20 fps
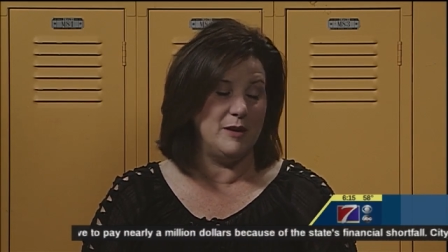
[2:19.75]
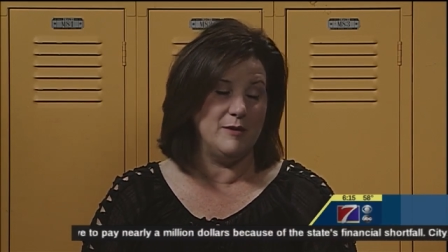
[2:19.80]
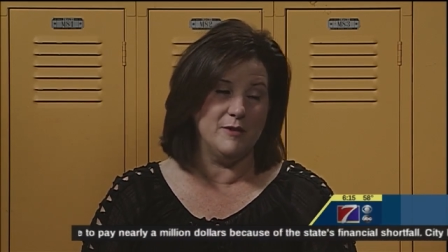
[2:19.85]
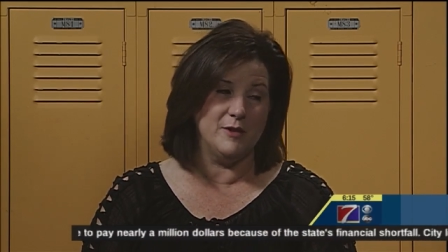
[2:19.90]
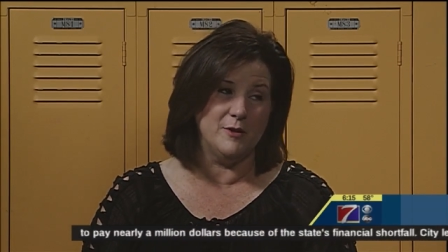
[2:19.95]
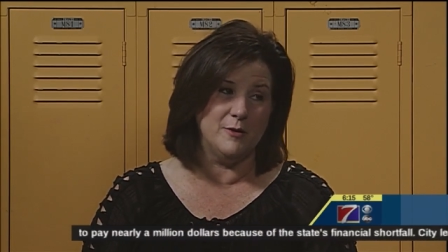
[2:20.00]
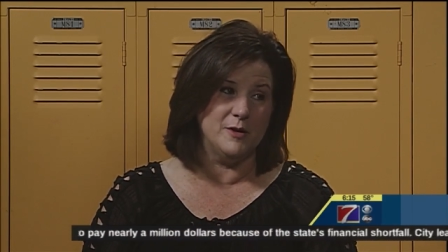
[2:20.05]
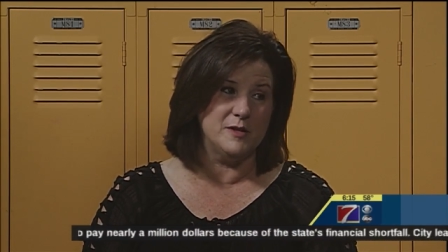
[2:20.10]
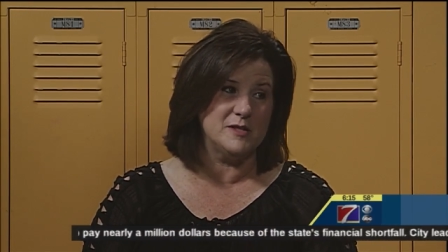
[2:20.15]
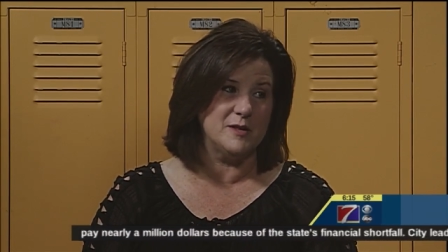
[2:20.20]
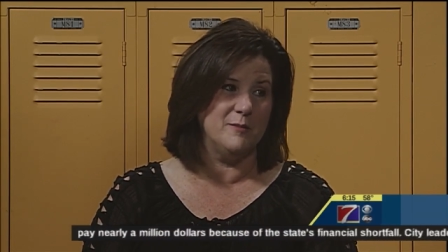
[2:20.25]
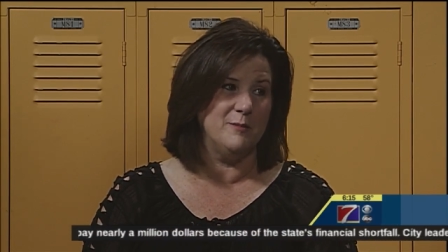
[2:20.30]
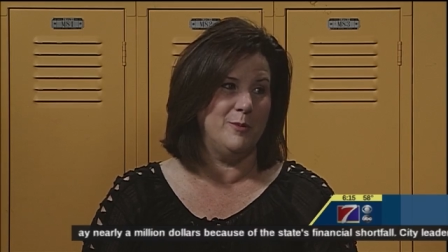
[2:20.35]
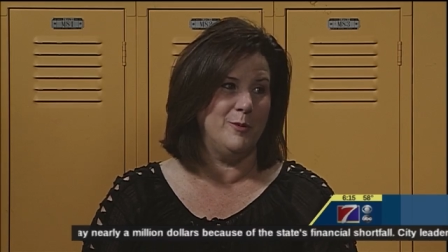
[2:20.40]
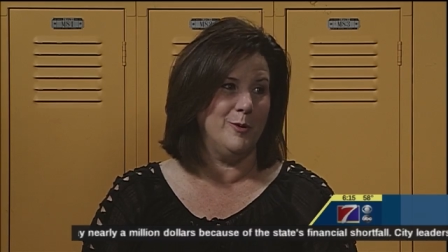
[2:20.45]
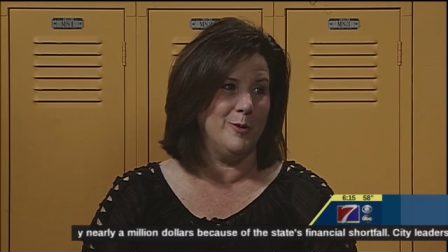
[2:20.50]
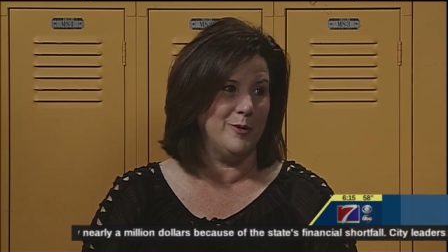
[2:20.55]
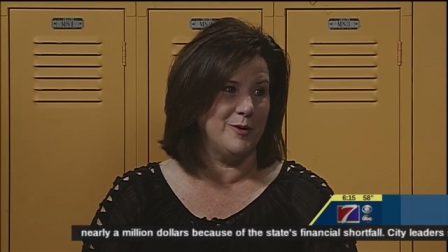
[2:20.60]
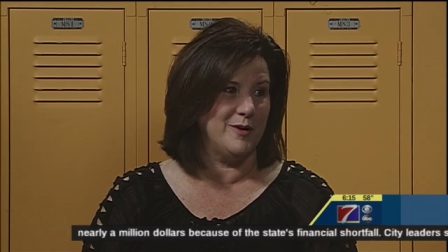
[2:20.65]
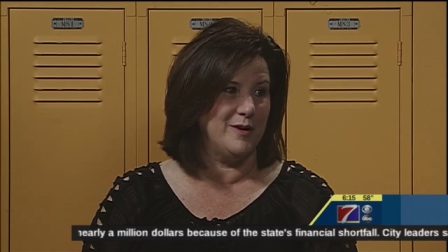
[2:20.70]
even though it's
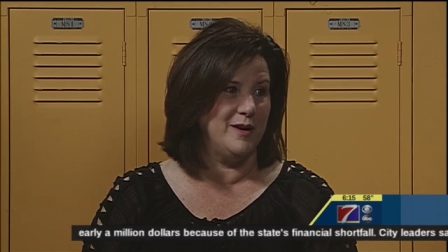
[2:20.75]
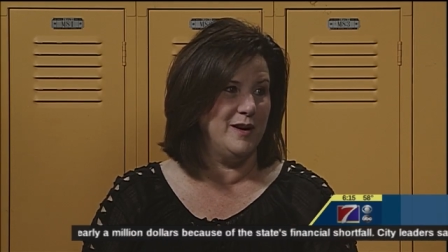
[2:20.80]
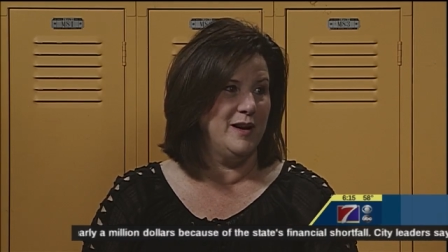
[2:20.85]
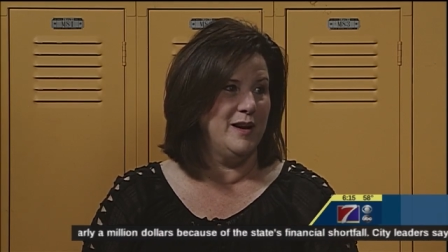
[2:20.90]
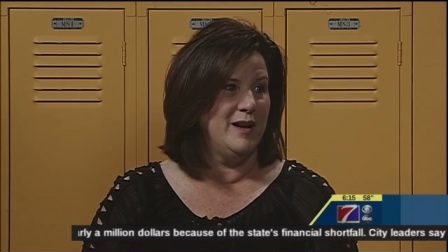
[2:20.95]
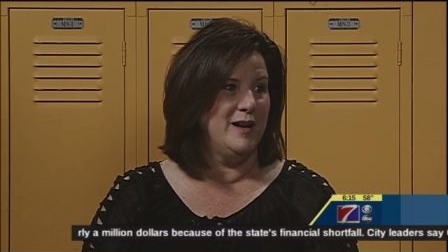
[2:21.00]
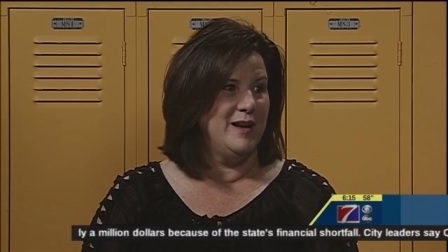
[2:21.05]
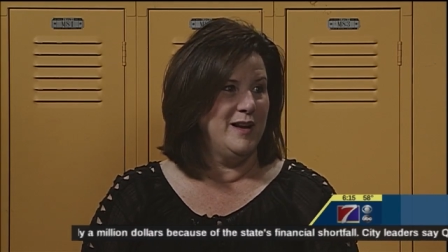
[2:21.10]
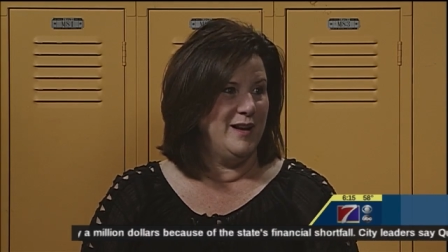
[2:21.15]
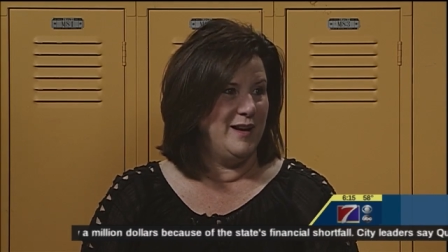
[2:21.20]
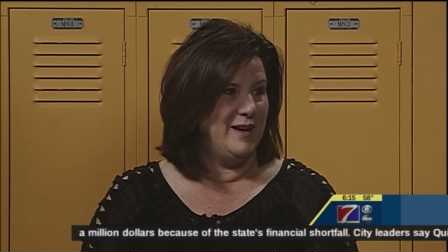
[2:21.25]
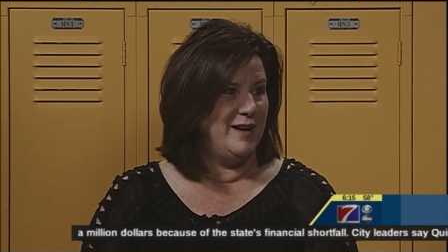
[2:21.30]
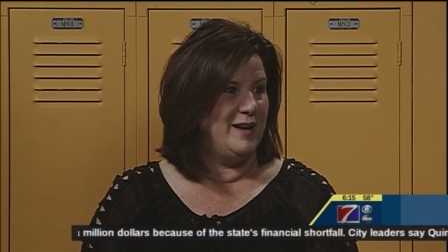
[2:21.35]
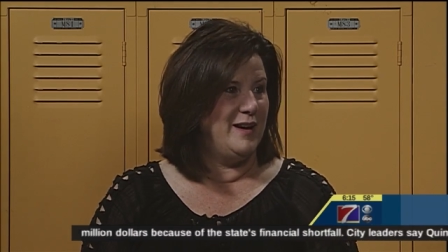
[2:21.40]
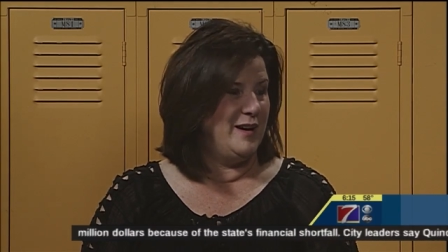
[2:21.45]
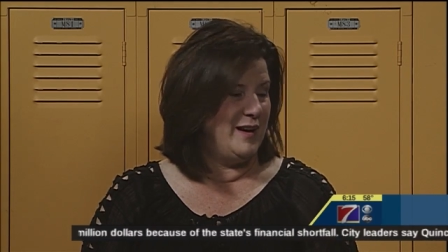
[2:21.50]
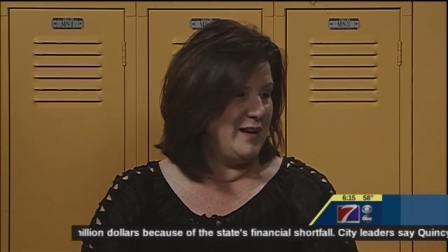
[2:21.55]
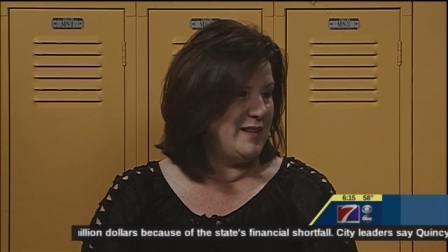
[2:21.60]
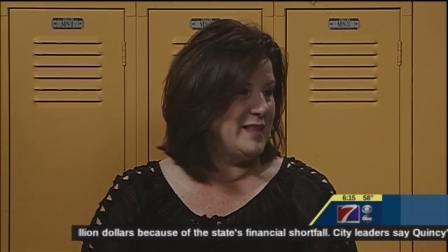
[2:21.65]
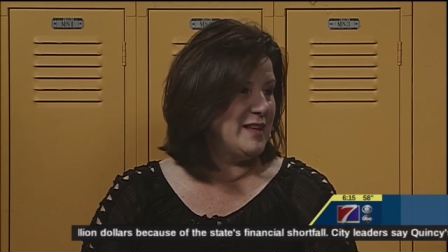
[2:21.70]
important.
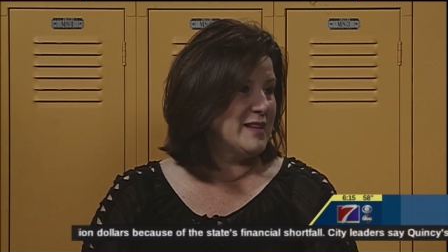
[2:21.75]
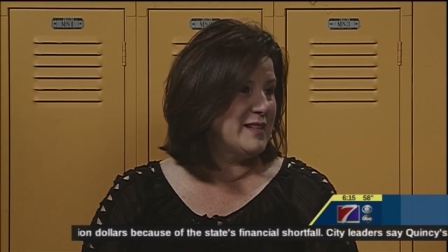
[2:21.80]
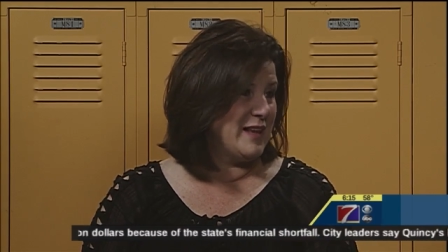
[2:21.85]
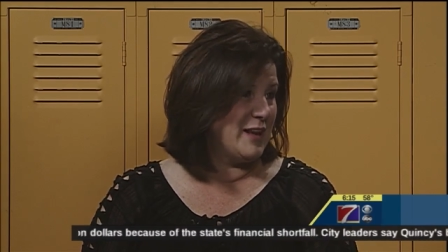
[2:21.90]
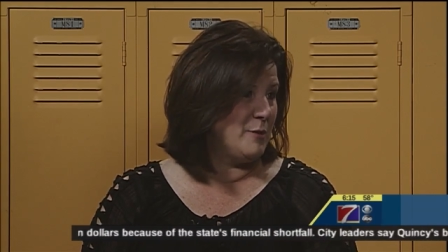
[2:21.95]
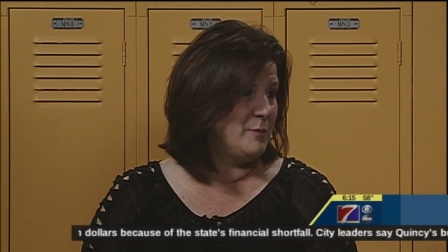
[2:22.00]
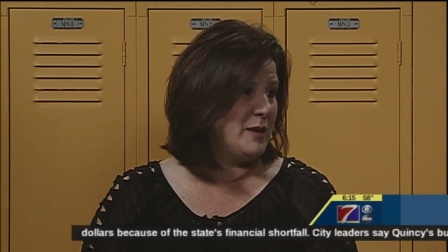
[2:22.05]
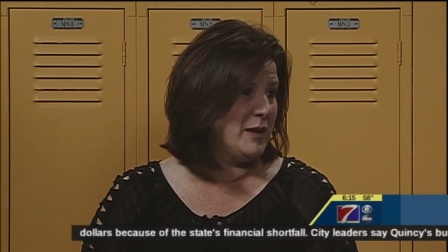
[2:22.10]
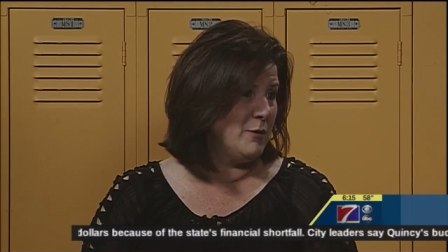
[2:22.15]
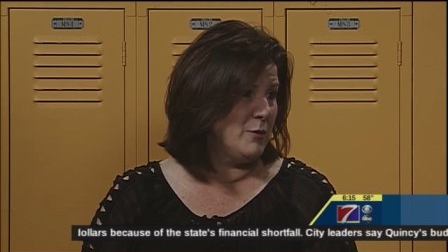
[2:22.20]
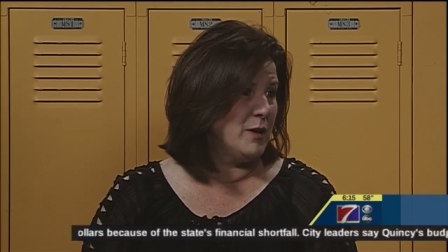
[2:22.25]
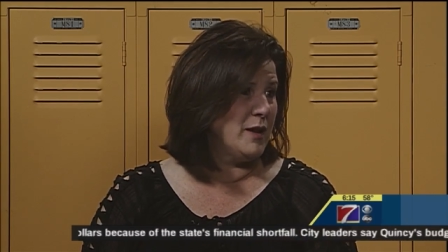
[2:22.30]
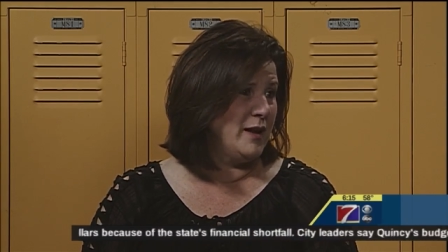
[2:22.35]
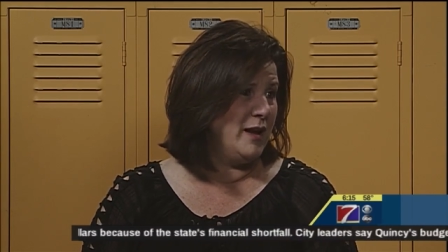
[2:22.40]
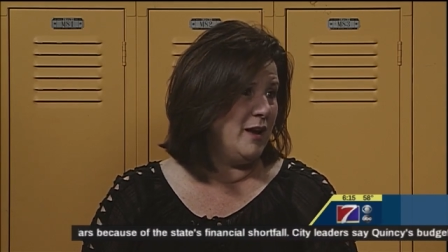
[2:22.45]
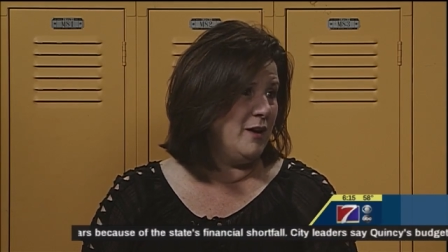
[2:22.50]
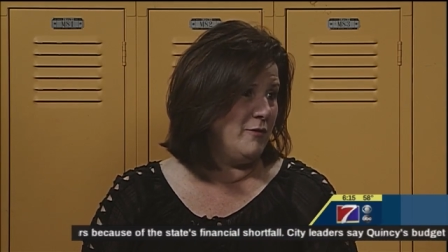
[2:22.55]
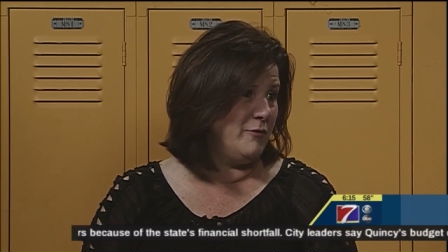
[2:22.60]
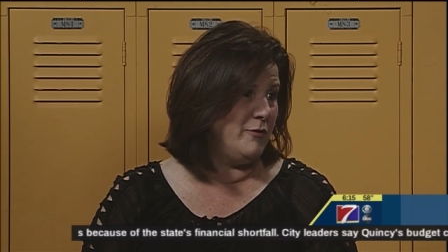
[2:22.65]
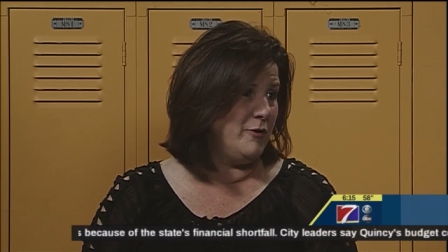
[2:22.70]
Uh, I think that'll be really
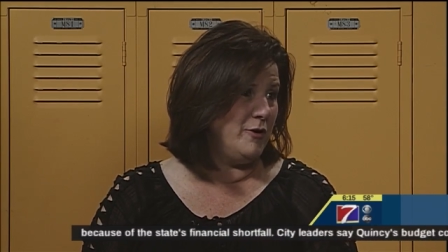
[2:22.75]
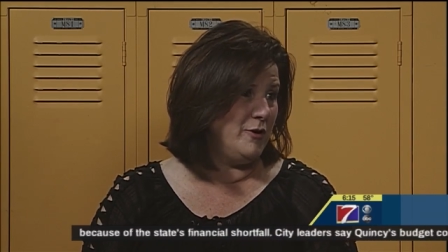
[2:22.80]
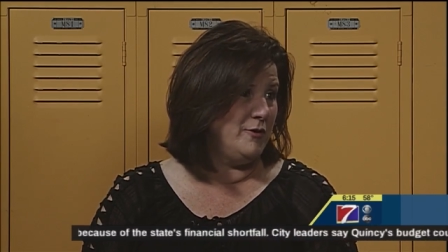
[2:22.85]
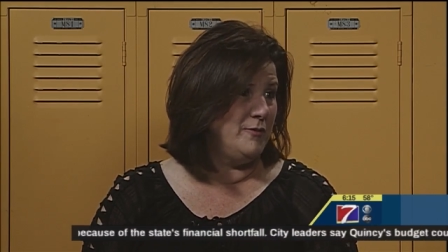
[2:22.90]
helpful.